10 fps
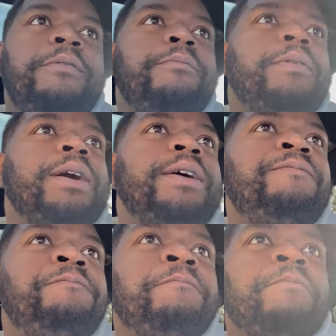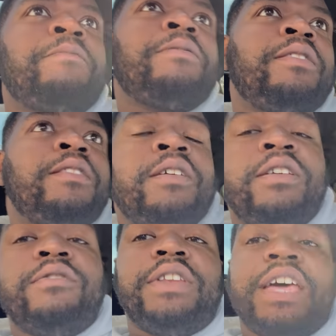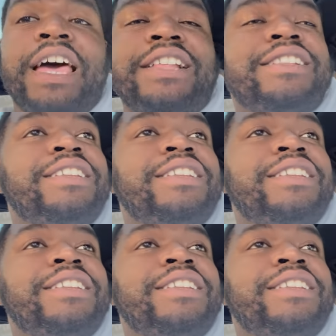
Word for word: But for the handle